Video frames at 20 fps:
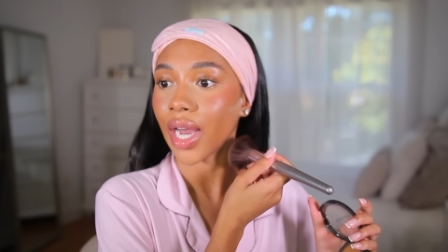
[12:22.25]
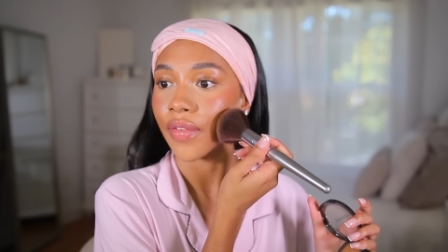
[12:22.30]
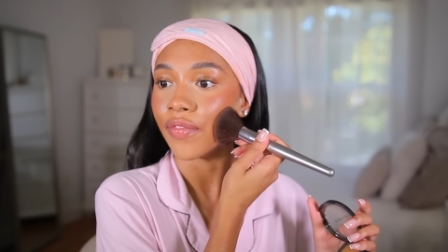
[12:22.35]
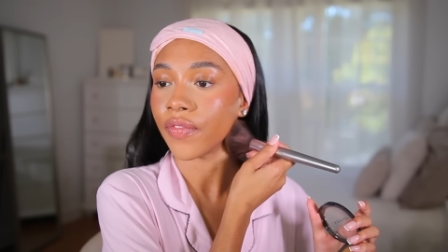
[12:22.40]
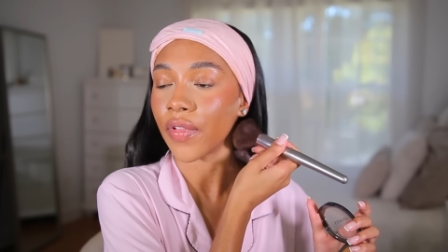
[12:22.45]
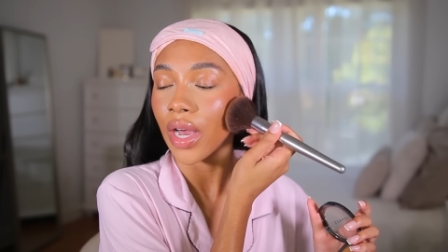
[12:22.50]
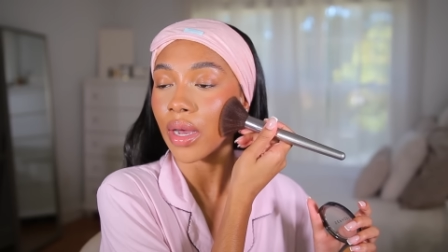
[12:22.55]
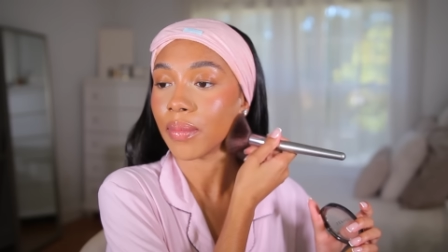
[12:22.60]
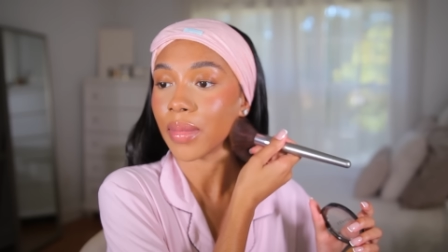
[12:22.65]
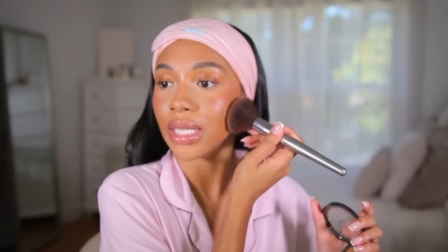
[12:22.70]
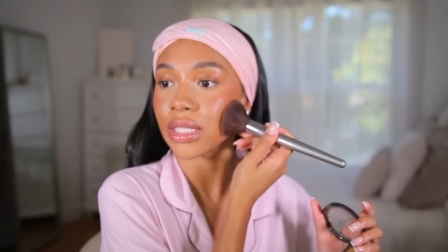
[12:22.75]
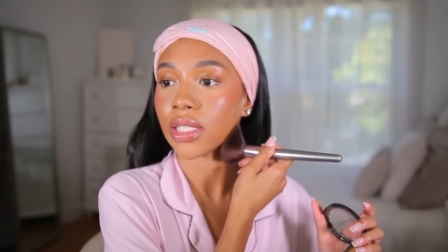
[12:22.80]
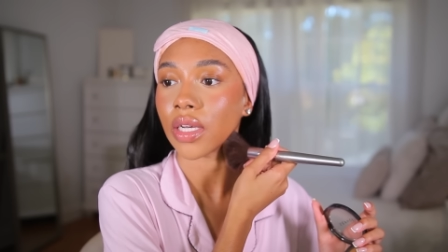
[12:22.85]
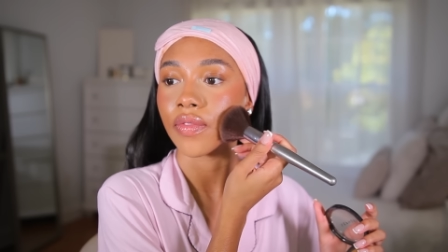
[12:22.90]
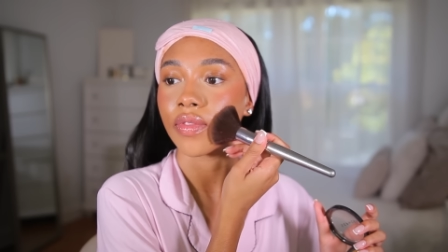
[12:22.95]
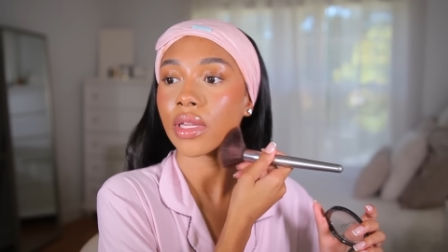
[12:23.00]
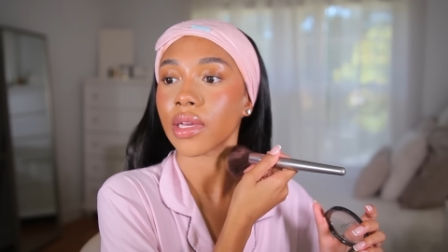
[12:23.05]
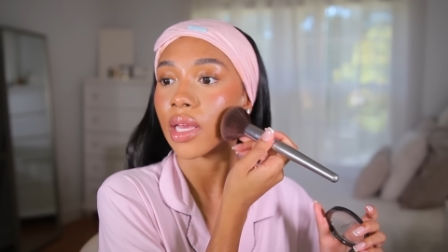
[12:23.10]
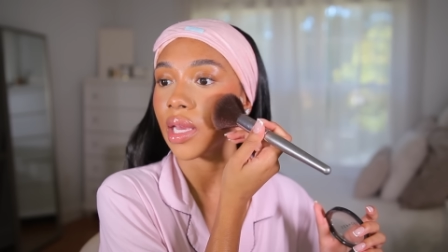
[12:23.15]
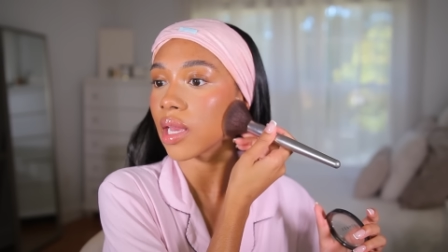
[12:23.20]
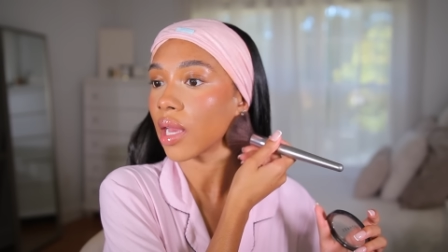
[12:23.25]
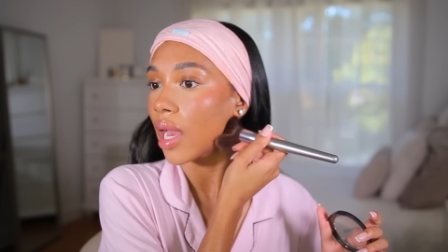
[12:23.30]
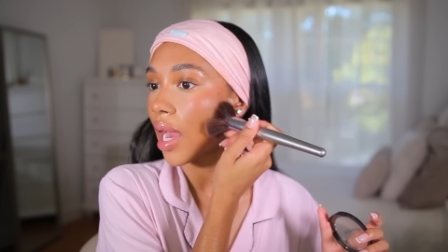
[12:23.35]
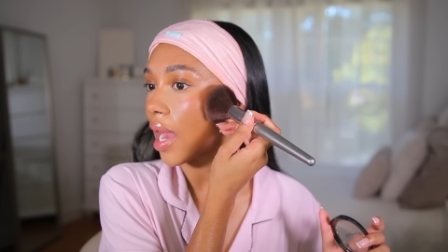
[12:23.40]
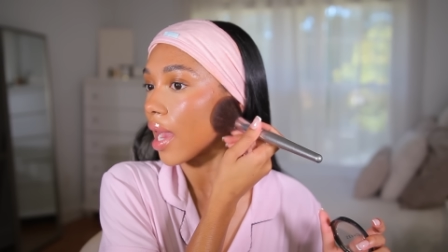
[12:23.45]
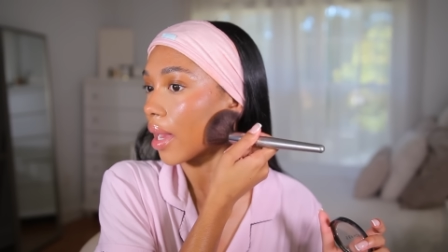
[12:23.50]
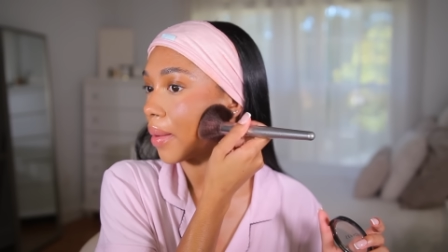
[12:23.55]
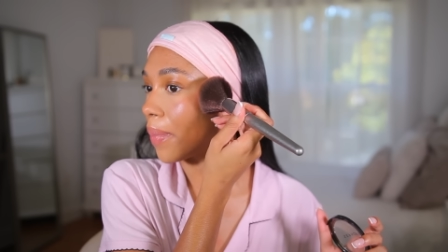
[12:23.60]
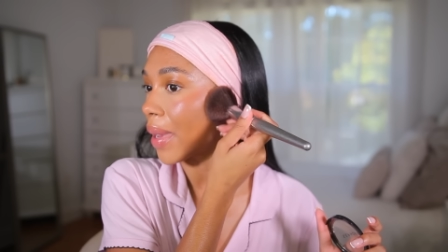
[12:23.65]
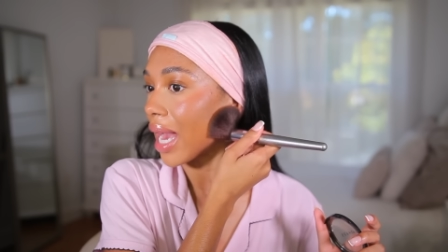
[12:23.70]
I have found myself looking
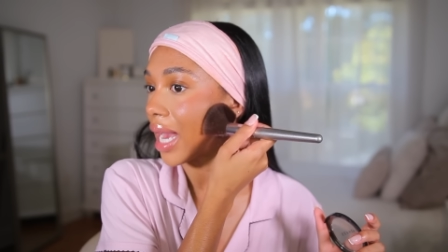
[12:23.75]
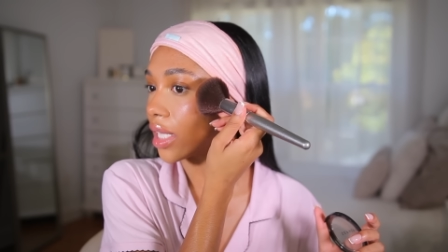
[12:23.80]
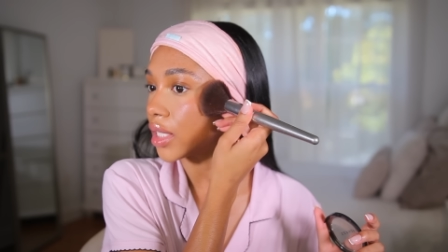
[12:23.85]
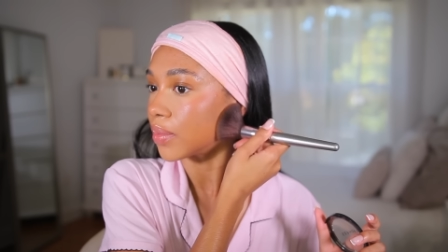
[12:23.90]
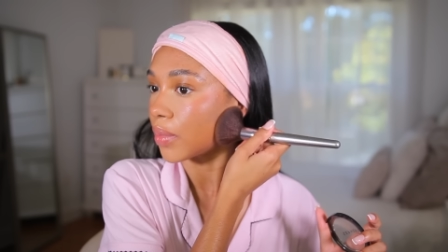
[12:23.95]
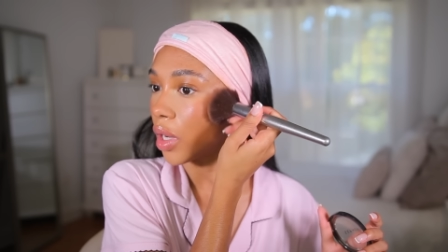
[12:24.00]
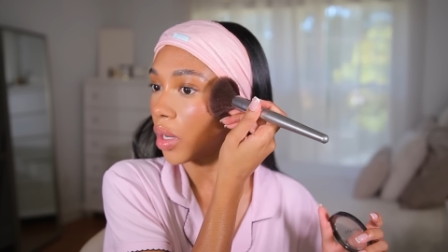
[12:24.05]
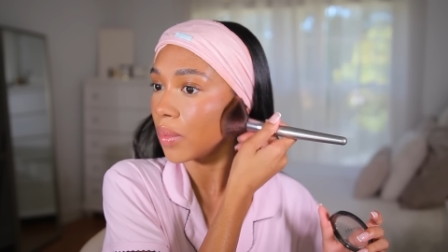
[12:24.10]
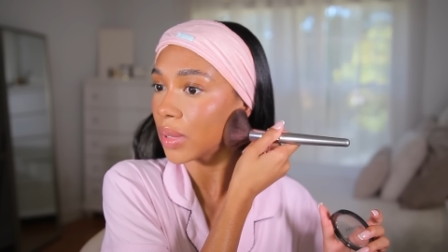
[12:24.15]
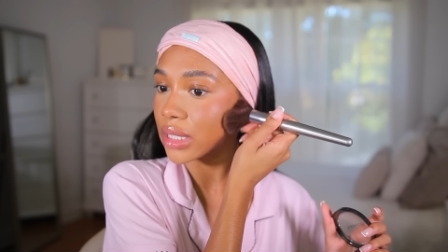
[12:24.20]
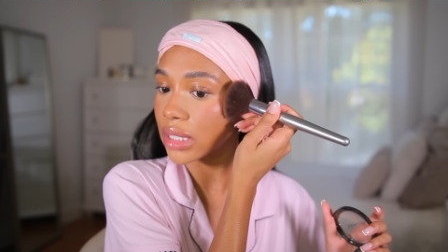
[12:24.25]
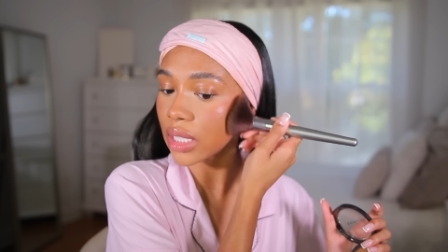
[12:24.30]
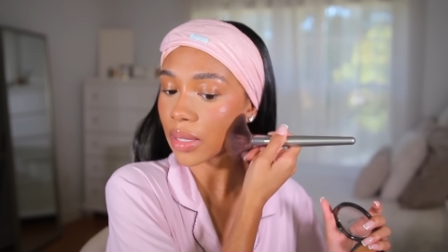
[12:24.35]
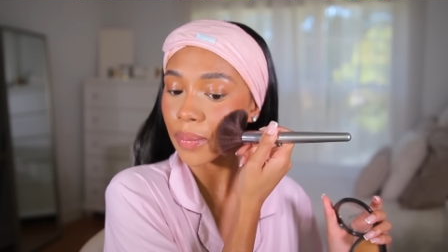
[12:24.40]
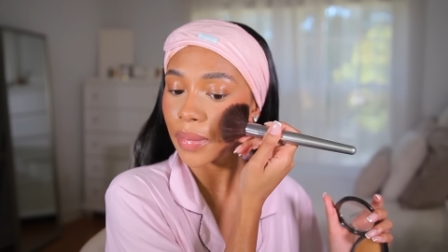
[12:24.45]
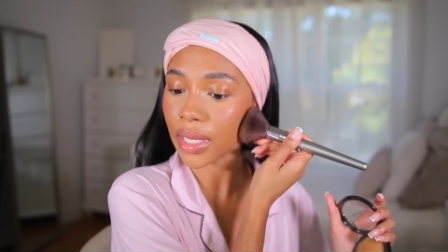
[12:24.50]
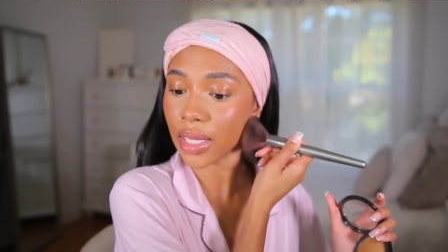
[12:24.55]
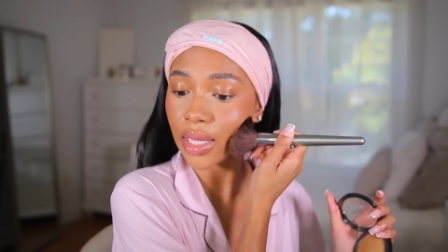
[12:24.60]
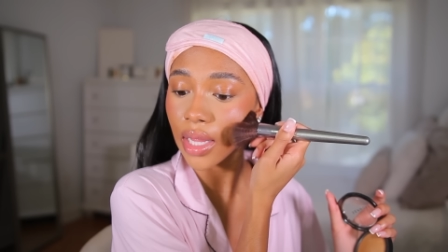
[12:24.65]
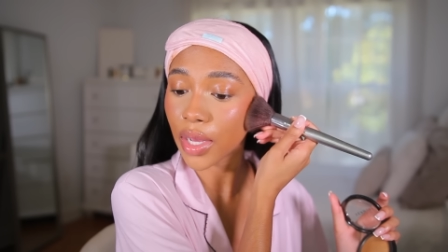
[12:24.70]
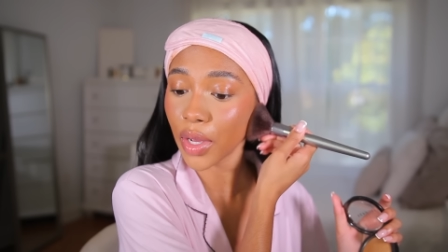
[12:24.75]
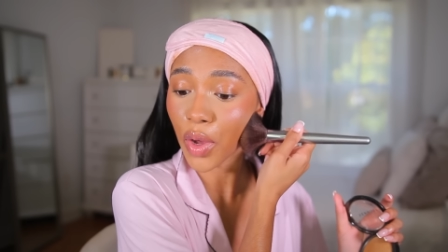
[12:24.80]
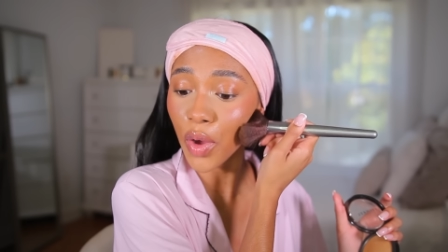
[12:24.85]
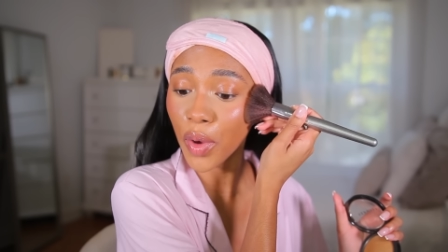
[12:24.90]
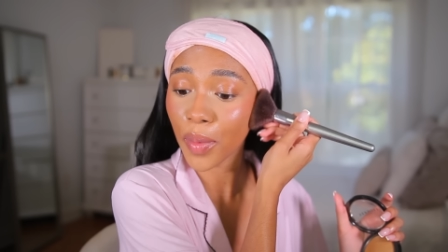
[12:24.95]
at past moments and being like,